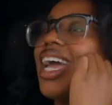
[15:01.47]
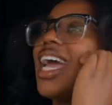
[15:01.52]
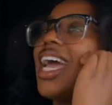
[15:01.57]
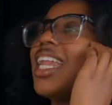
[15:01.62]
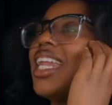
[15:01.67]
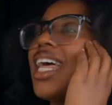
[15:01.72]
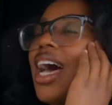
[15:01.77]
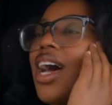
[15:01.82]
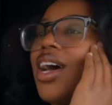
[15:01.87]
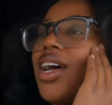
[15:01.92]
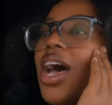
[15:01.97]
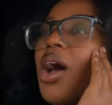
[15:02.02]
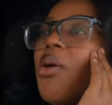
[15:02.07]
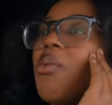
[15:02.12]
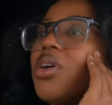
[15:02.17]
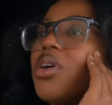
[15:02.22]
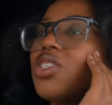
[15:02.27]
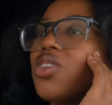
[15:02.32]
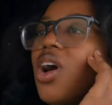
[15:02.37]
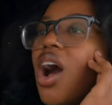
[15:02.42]
And I
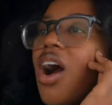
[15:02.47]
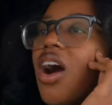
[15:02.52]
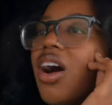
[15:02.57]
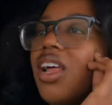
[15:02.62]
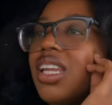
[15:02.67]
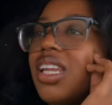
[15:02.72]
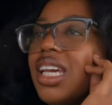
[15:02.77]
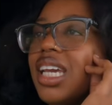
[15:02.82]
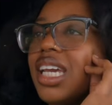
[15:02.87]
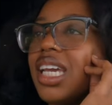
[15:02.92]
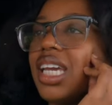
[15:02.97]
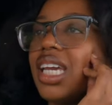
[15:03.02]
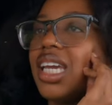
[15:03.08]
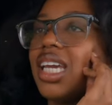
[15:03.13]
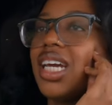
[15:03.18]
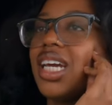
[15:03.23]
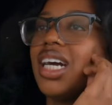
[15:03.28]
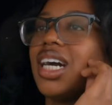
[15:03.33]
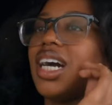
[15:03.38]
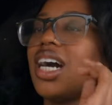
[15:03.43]
was
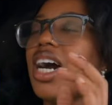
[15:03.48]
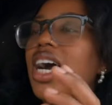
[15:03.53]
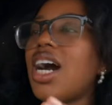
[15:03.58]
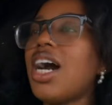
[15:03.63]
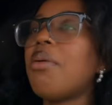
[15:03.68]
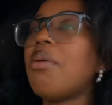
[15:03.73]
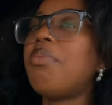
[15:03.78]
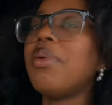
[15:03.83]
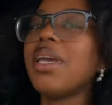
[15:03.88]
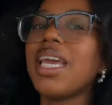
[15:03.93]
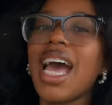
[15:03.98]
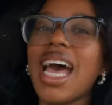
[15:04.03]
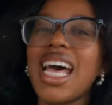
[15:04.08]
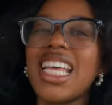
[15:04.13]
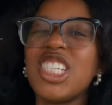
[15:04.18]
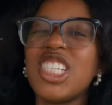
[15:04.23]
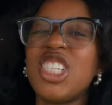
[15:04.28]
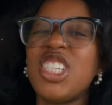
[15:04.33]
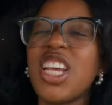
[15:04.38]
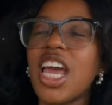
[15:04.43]
hauling a big
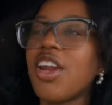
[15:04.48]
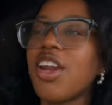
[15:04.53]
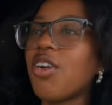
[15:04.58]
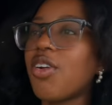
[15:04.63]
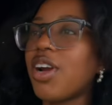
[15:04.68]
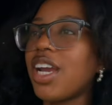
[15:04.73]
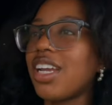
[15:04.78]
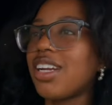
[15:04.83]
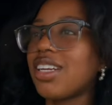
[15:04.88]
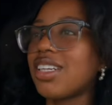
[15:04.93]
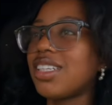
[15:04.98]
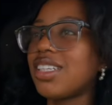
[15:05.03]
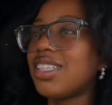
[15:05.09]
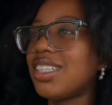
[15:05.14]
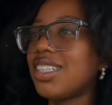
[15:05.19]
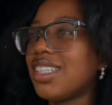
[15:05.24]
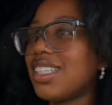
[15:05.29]
ass generator.